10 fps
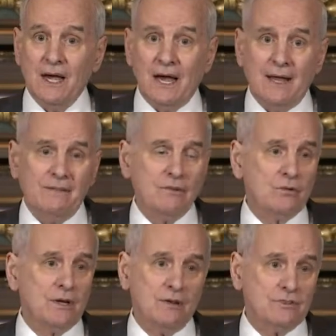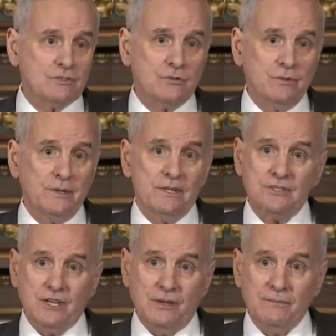I have no doubt this will be the
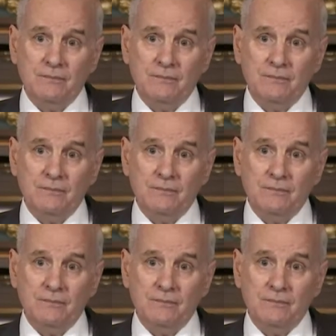same.